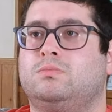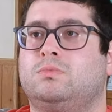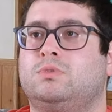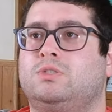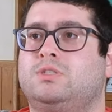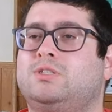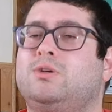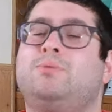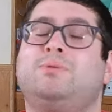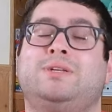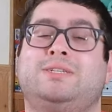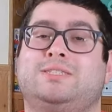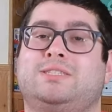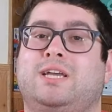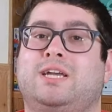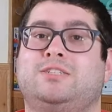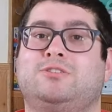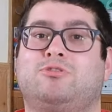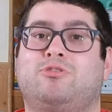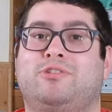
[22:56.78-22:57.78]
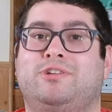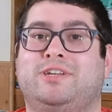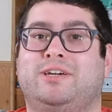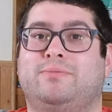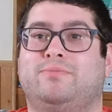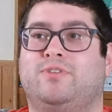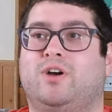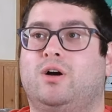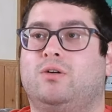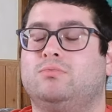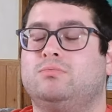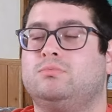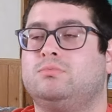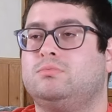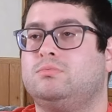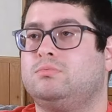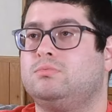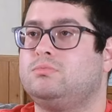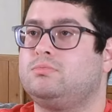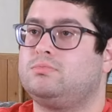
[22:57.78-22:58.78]
Someone needs to answer their damn phone.
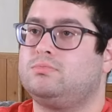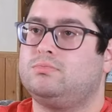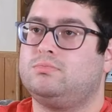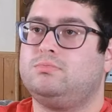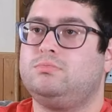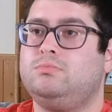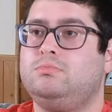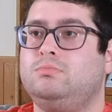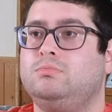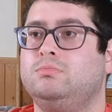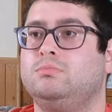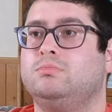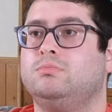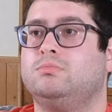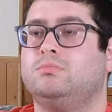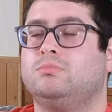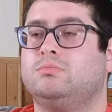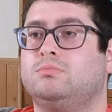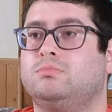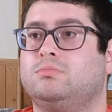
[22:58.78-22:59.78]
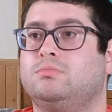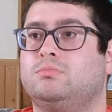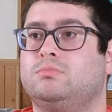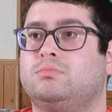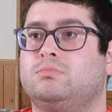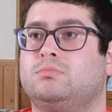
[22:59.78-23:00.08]
Now, now.